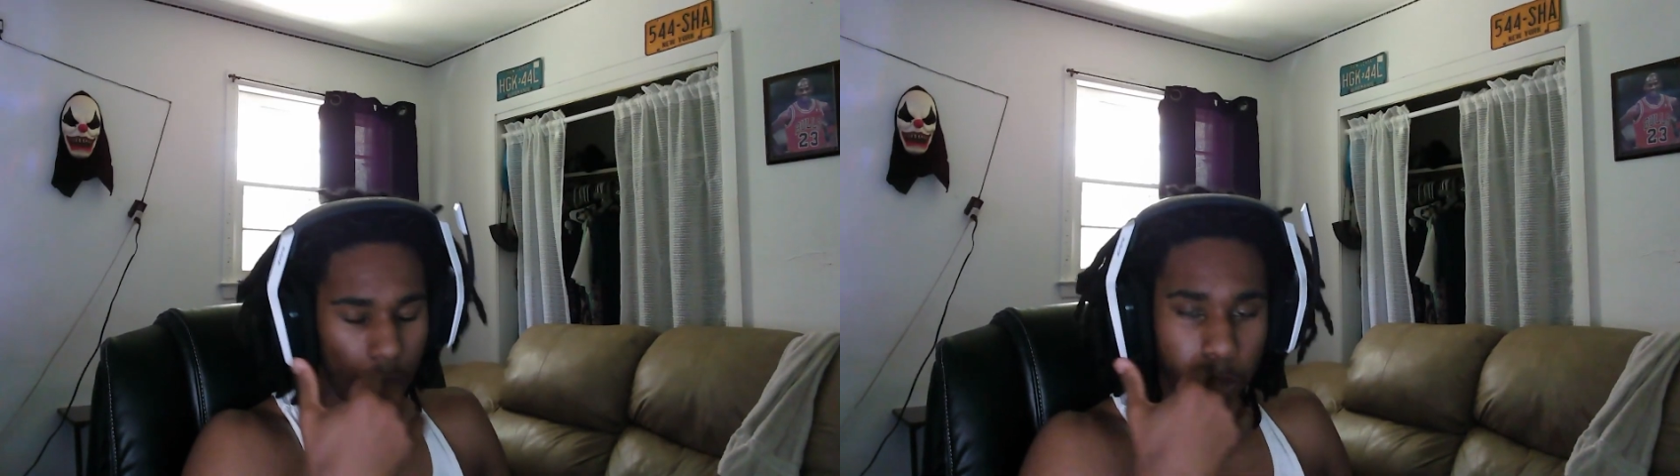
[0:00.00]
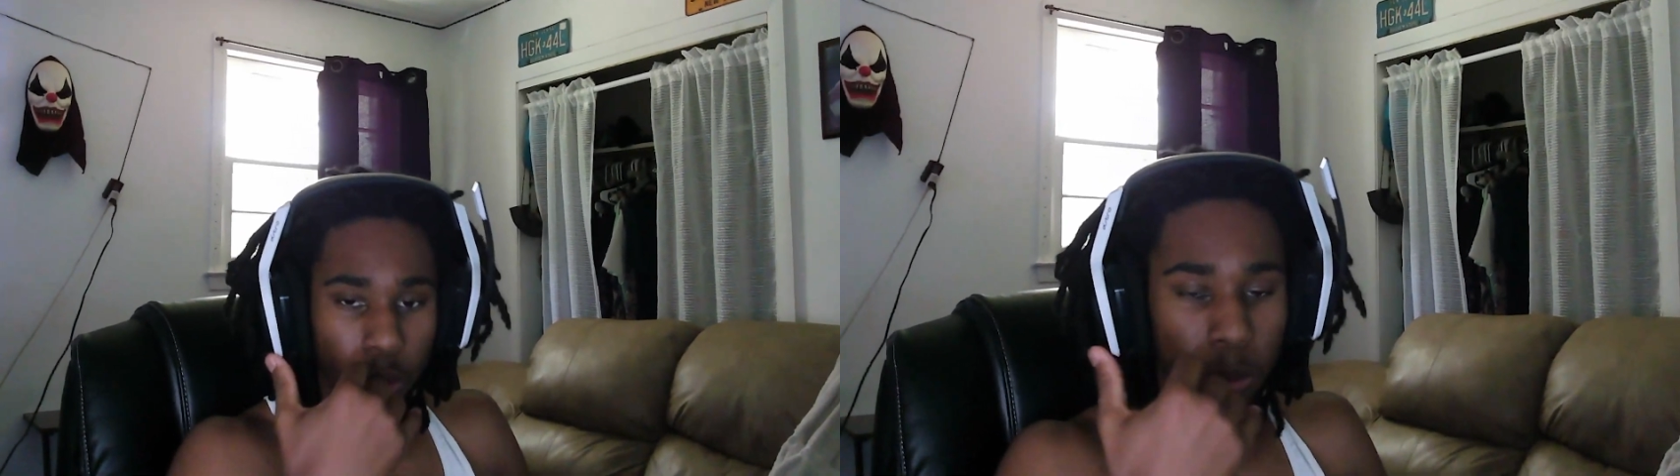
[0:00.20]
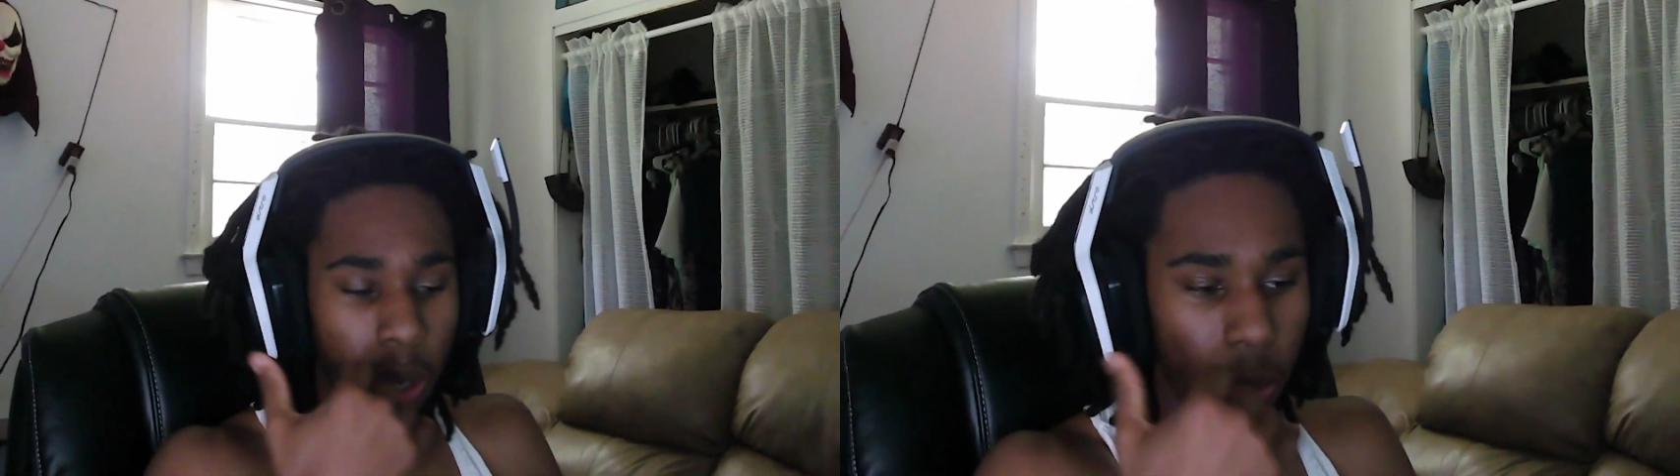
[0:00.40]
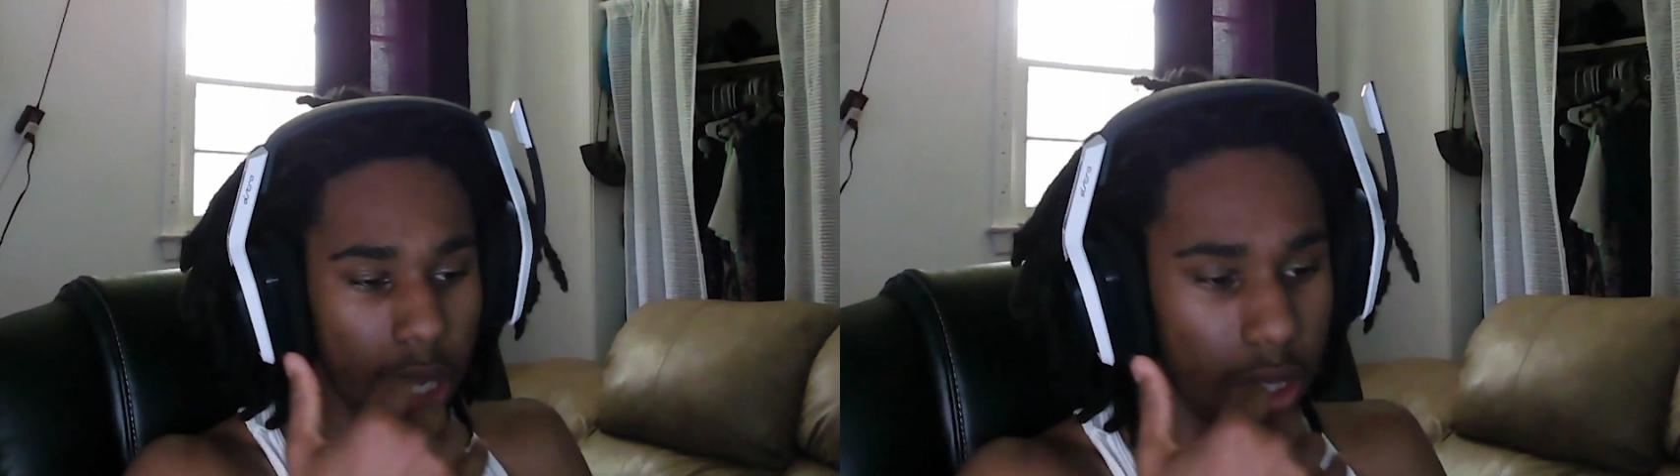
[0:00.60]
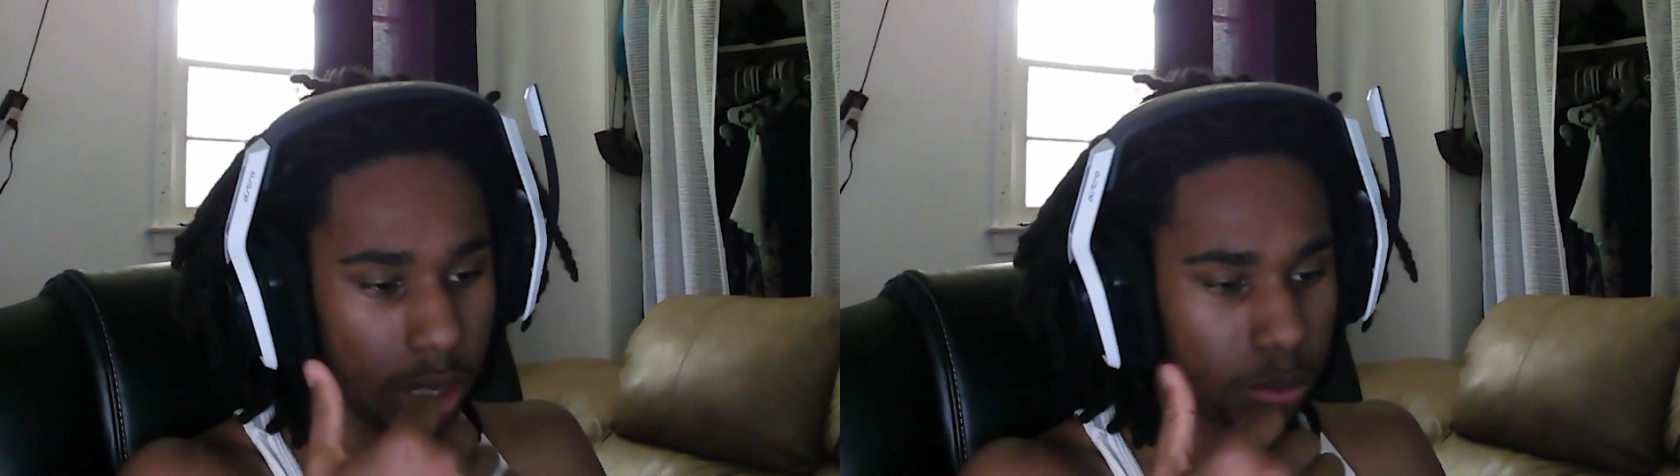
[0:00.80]
I'll be on my
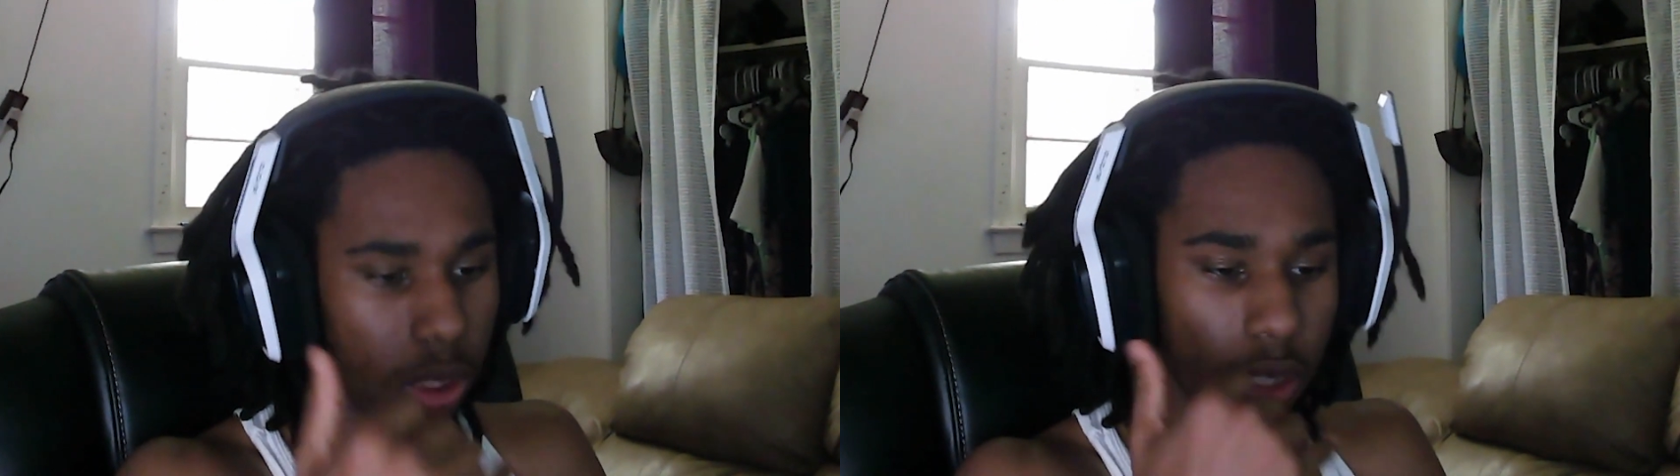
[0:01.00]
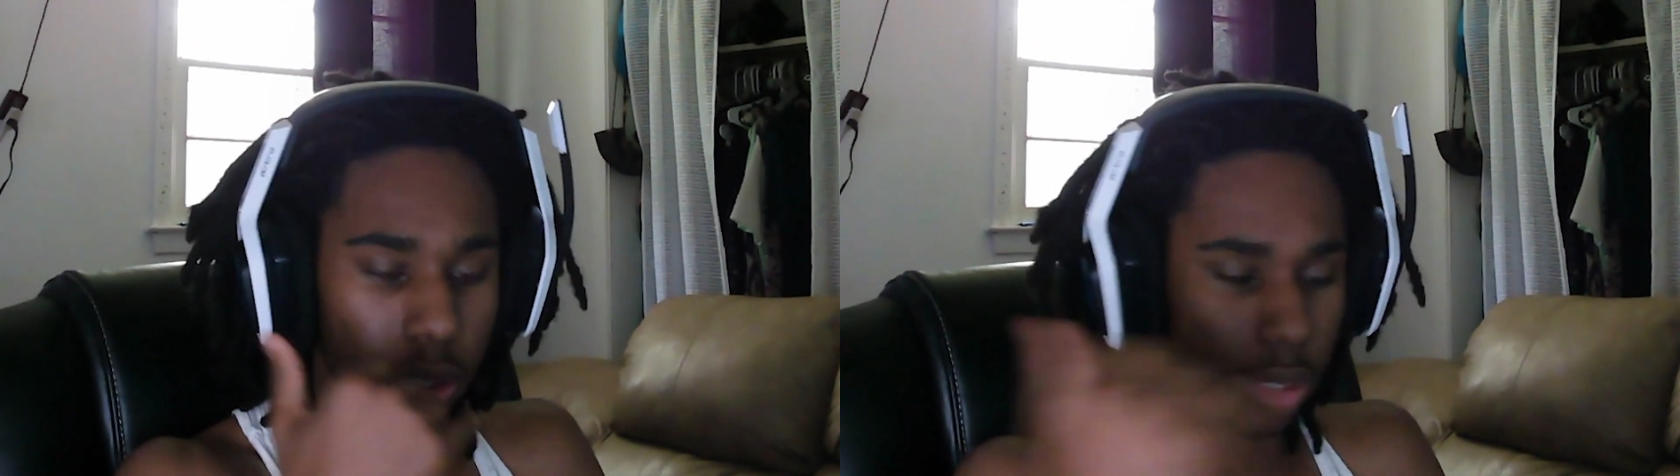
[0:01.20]
way. Talk